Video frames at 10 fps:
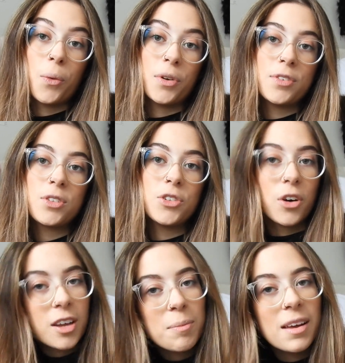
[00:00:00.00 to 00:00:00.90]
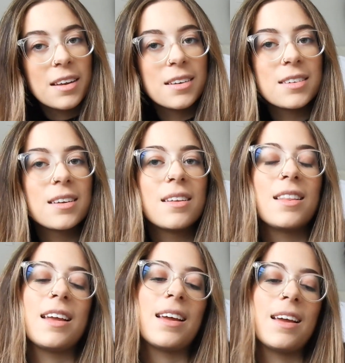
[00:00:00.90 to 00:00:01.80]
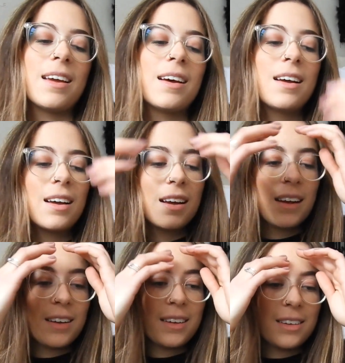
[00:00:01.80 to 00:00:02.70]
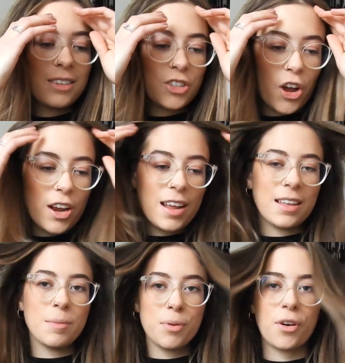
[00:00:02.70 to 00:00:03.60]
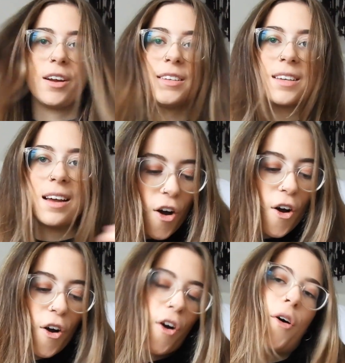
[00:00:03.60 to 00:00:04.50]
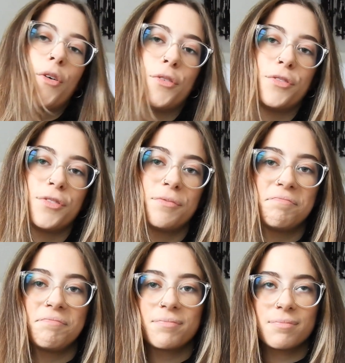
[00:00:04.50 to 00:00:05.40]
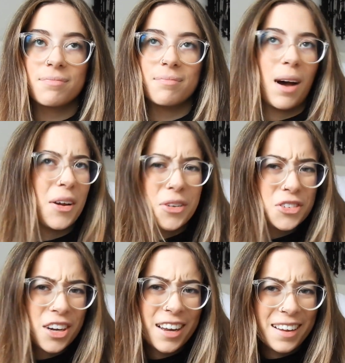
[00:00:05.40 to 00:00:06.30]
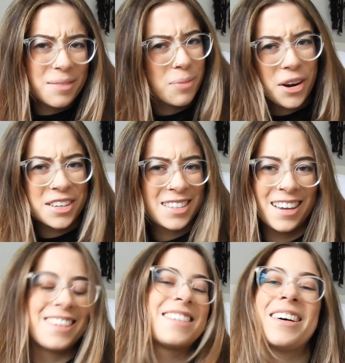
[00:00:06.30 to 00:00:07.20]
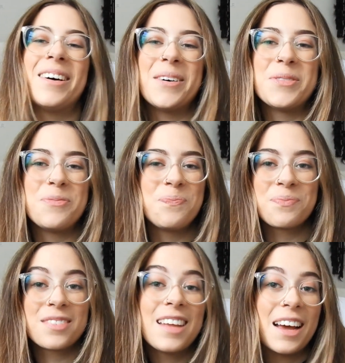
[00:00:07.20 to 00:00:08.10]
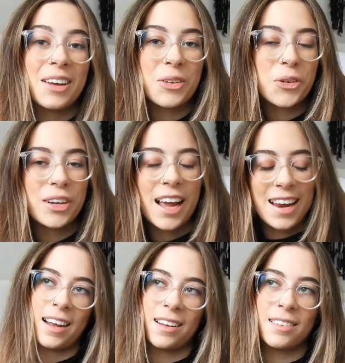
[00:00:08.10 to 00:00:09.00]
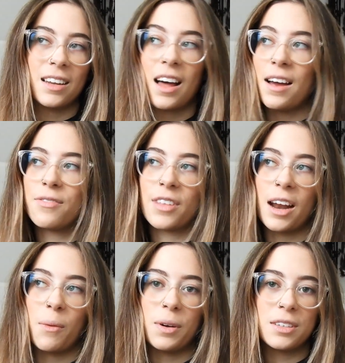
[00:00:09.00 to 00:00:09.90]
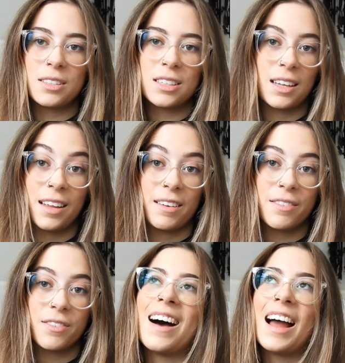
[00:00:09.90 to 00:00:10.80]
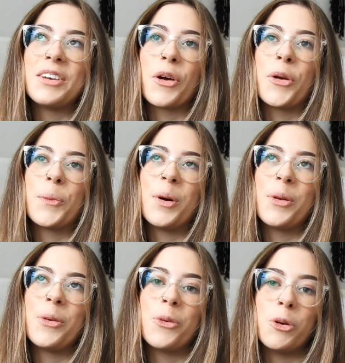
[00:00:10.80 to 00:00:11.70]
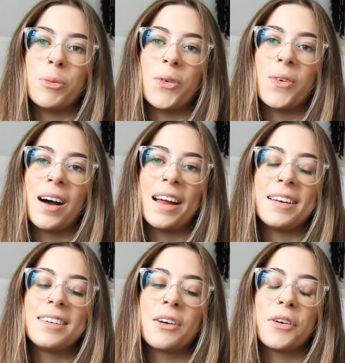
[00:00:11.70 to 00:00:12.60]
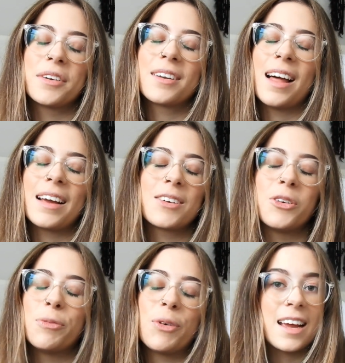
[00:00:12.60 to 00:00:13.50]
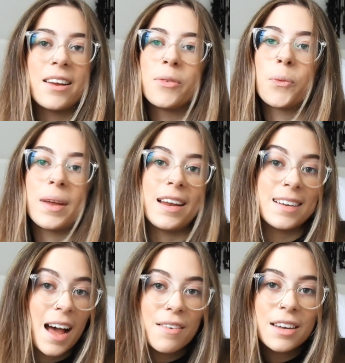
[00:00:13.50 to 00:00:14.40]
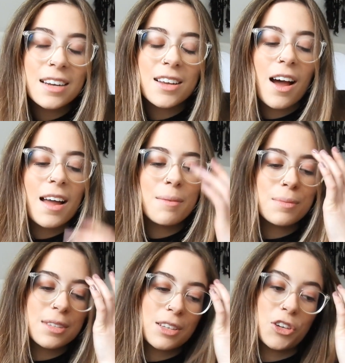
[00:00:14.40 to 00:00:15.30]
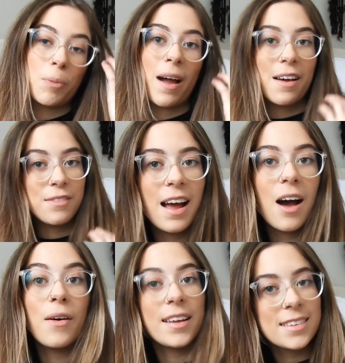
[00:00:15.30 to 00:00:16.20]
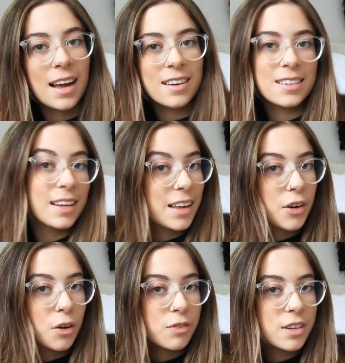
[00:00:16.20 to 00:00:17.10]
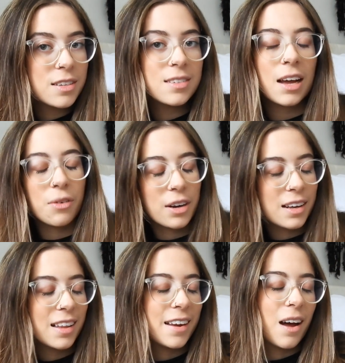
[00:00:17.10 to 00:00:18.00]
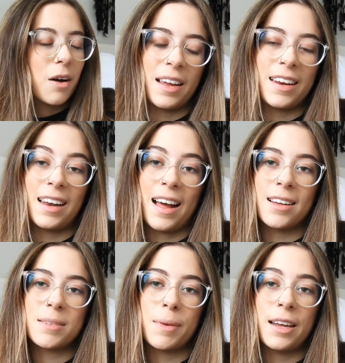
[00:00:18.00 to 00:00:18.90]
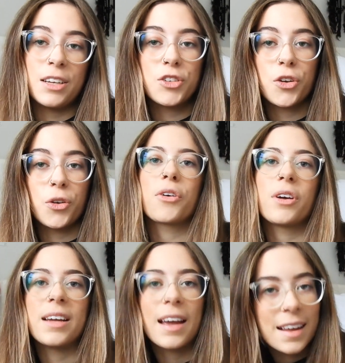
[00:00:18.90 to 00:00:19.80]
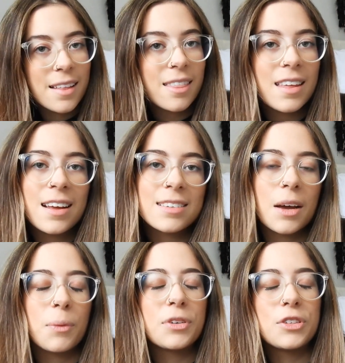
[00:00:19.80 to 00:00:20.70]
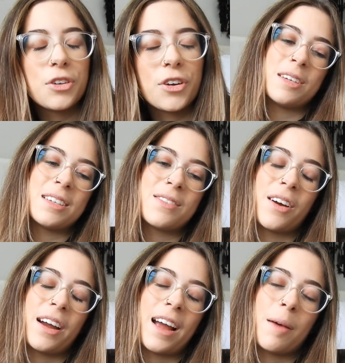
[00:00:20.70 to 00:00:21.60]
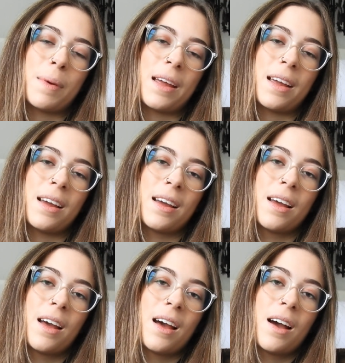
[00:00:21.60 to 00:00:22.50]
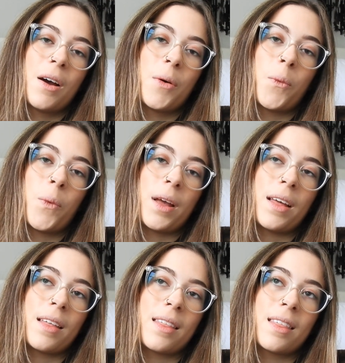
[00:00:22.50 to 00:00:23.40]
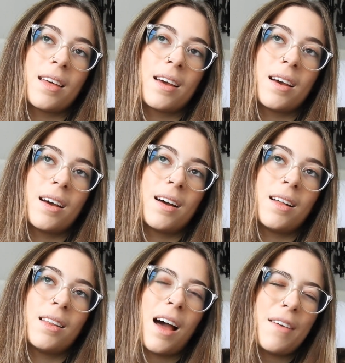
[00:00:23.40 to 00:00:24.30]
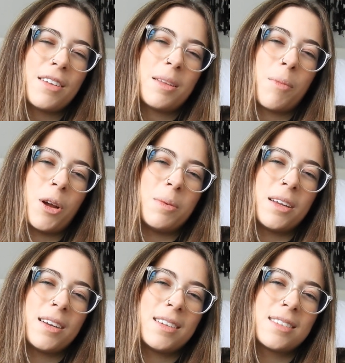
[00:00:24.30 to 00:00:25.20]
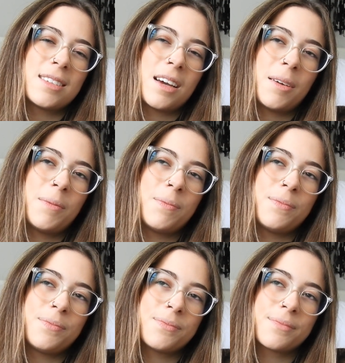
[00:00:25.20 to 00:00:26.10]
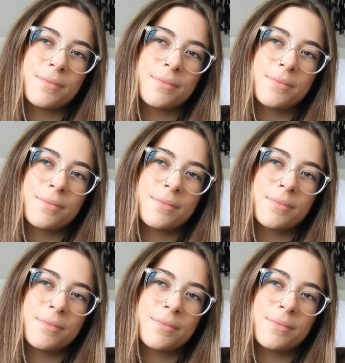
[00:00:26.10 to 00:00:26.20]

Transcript: was to document the journey and the process of my own journey and process of, yeah, creating the life that I want to live. I don't want normal. I don't like normal, and we need to have it at times. The job I now is actually in an office, ironically enough. It allows me to create the things I want to do. Just very happy with life at the moment. It's um